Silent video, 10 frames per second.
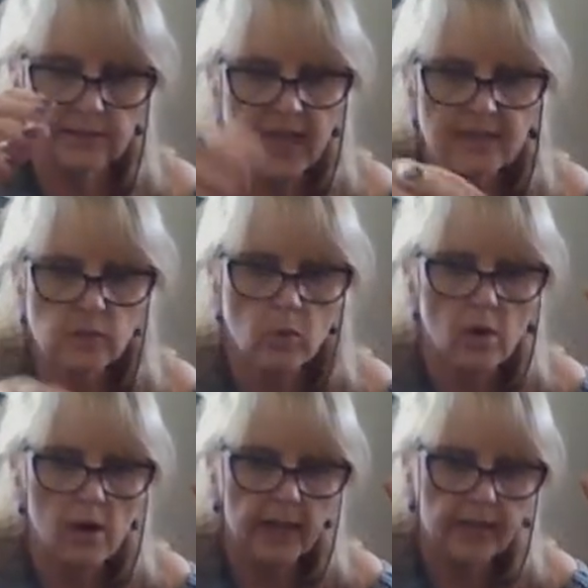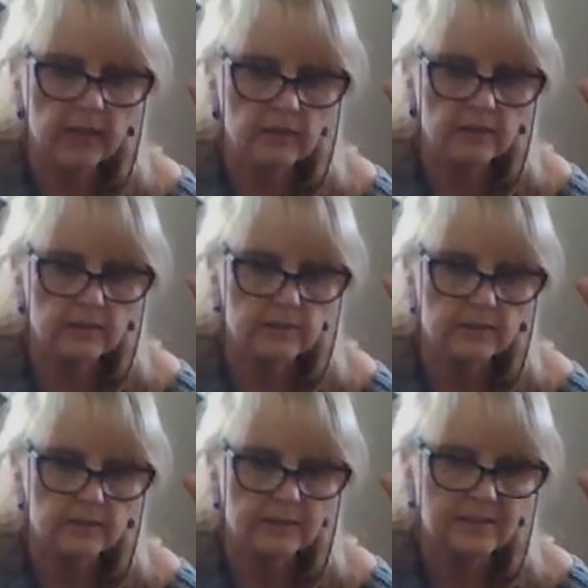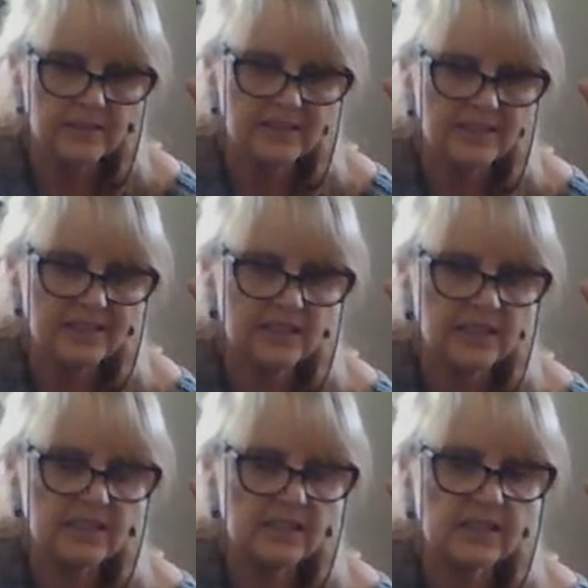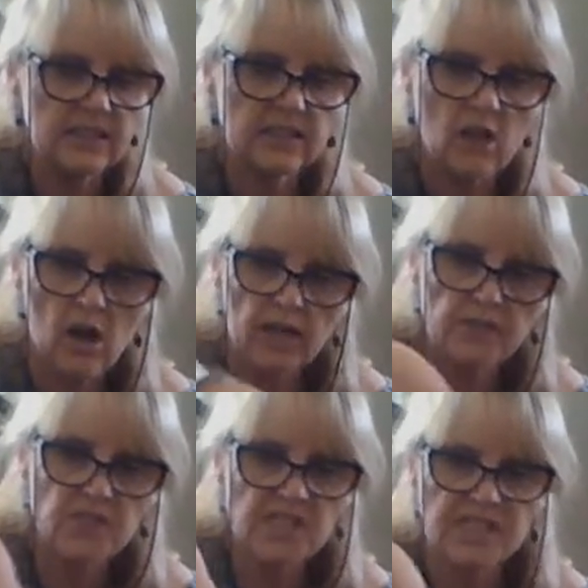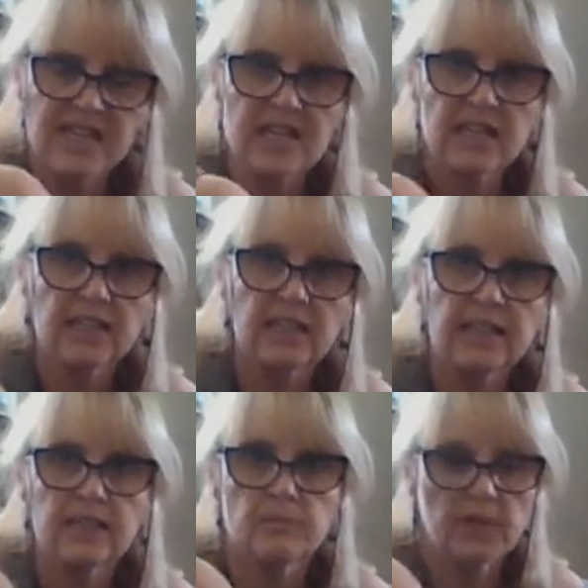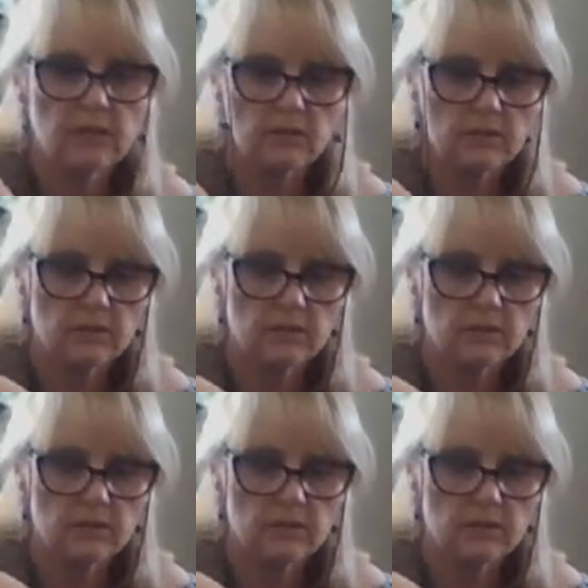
that's why this is kind of stuck in the middle,